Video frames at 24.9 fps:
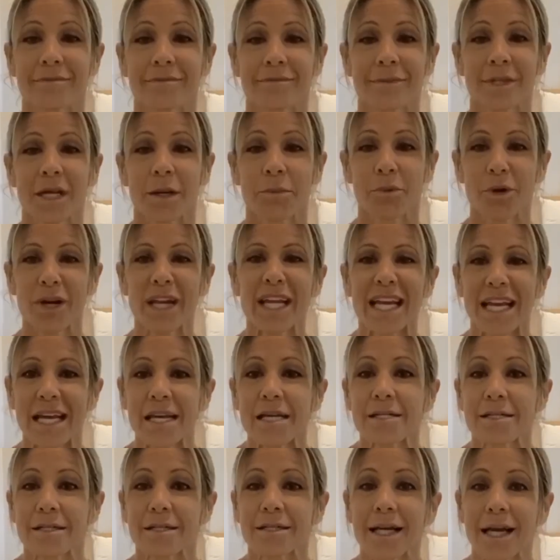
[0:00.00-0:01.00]
pretty
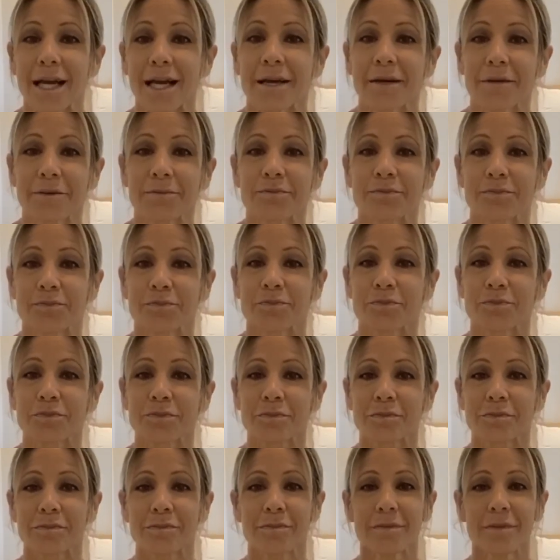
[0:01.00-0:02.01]
easily.
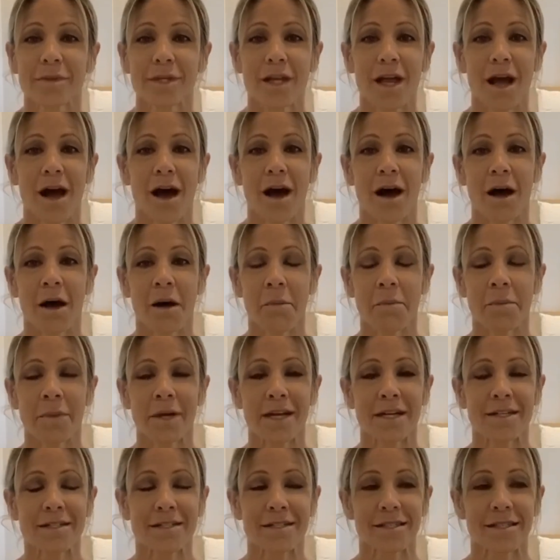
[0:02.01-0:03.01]

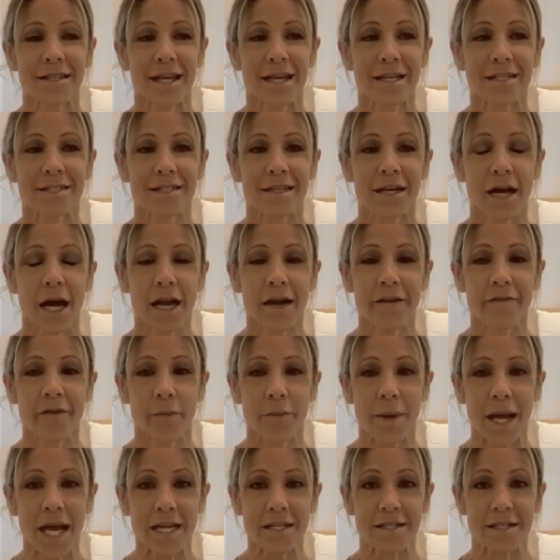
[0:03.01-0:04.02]
It's kind of
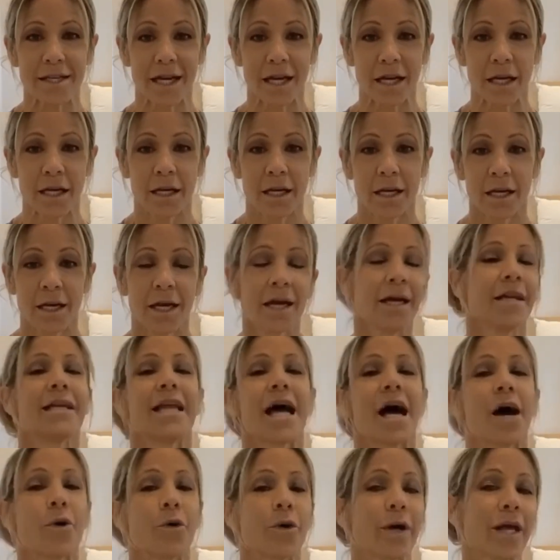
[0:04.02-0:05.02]
amazing.
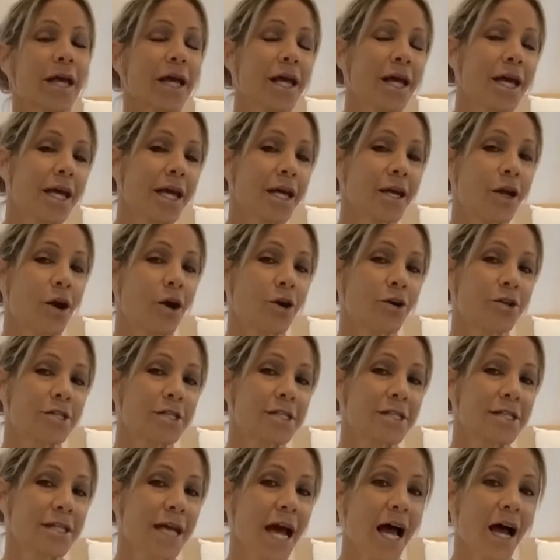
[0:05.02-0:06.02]
Now, in
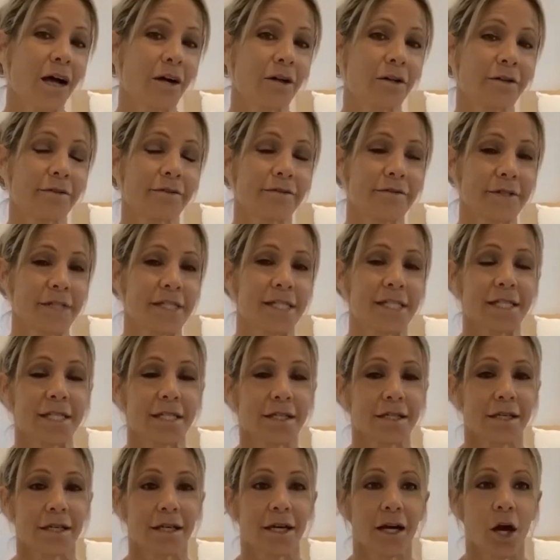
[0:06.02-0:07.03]
ourselves,
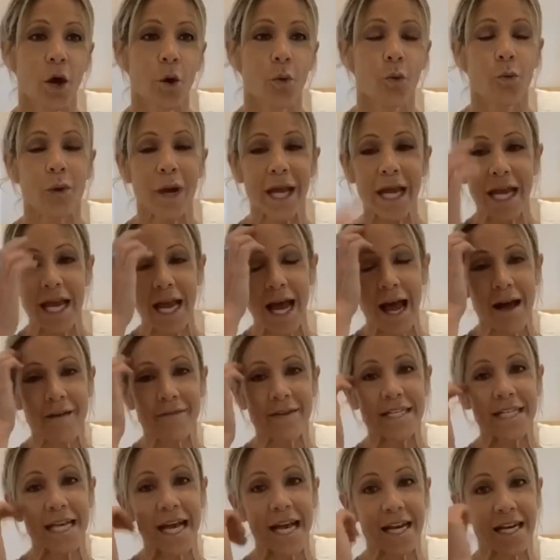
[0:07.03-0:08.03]
we have a
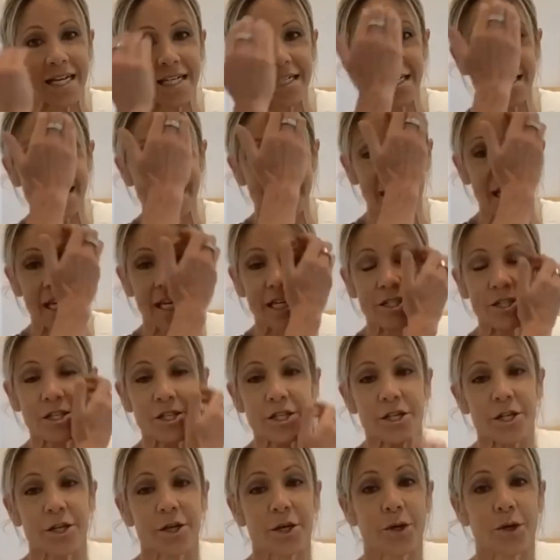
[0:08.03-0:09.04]
tendency
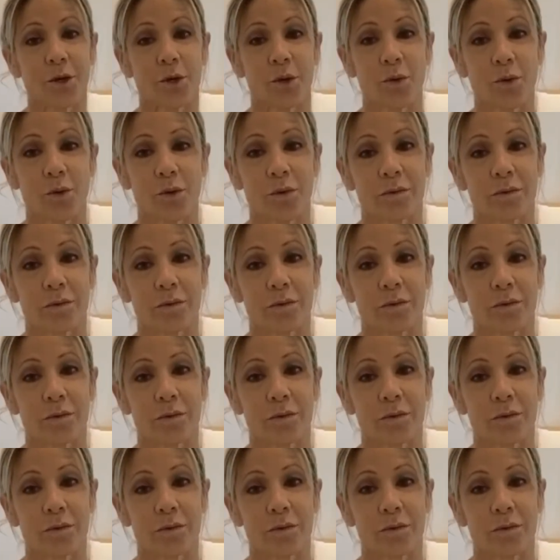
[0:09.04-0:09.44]
to